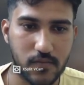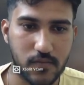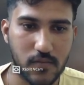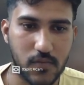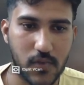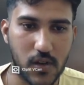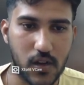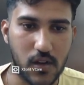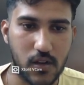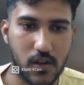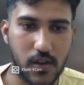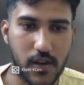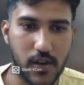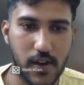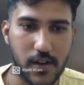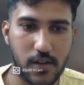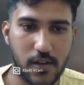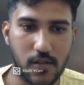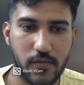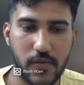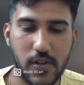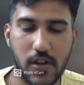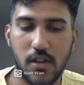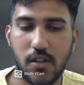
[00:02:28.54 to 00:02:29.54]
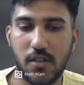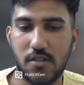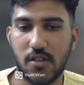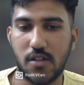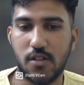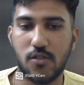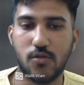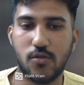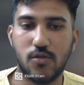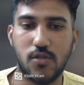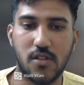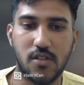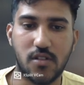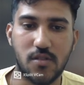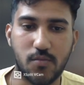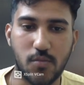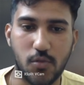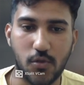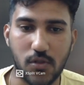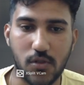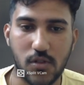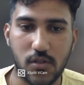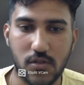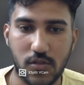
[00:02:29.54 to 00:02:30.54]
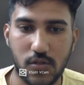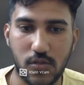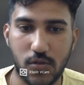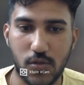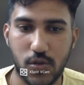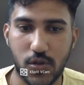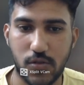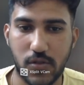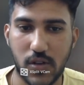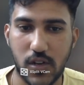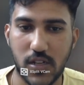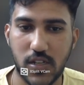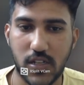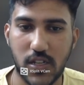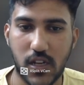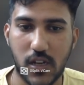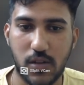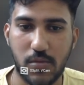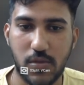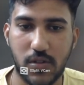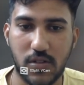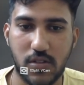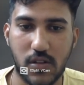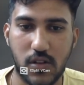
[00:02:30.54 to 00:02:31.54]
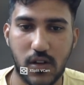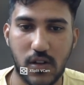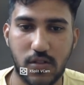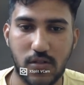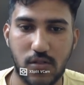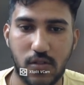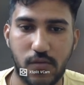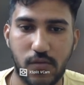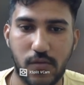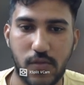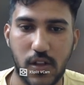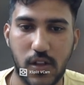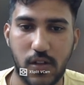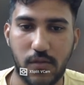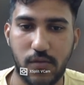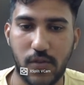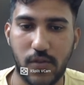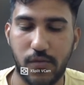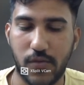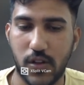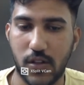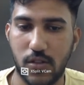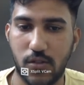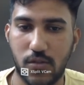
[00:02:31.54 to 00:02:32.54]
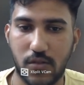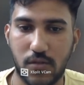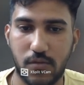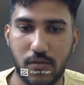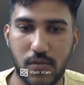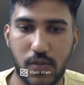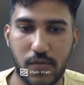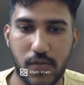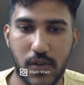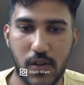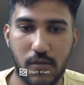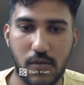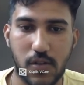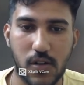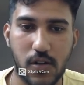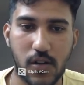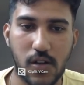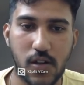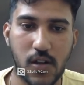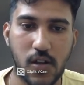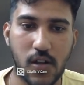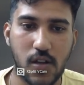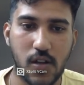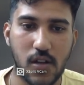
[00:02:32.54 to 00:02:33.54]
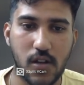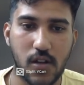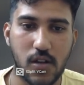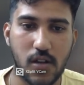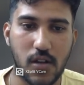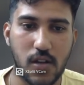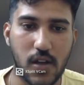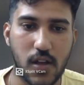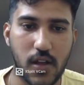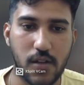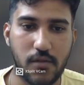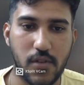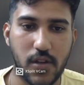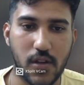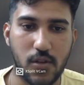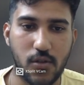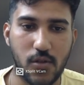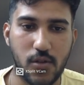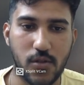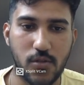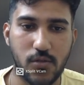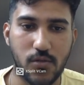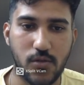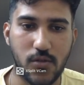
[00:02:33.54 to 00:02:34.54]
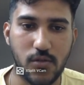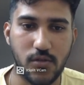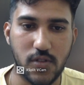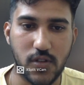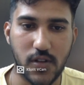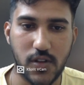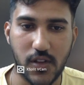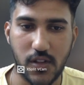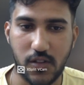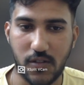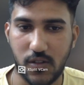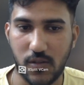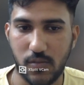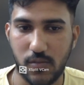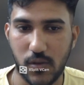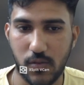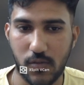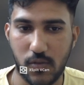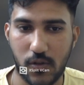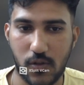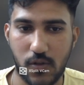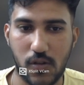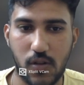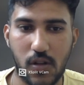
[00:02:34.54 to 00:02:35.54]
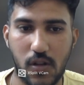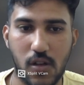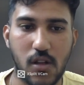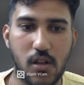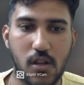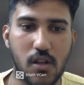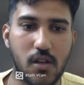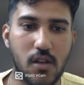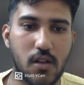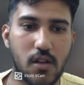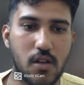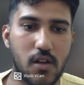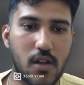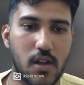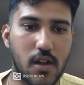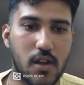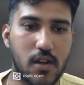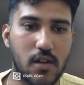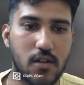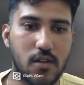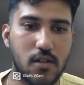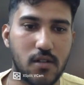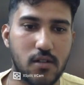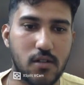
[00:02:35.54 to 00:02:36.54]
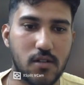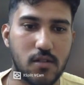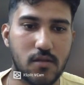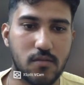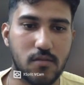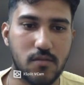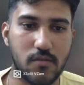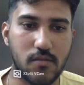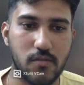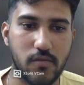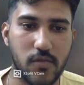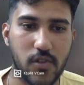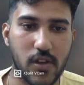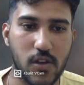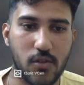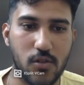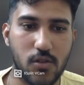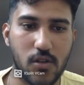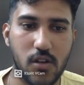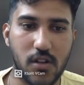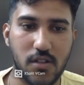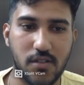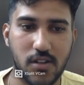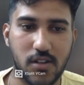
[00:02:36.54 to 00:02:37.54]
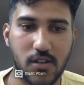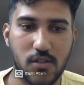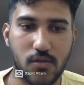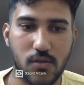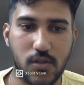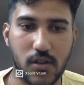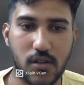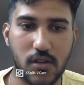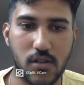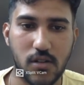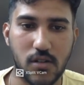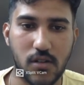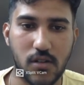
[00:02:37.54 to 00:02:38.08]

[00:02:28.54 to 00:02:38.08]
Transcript: net. We listen to this port. So usually gRPC runs on 50,051, and we are going to use the TCP module, and we are going to listen to it,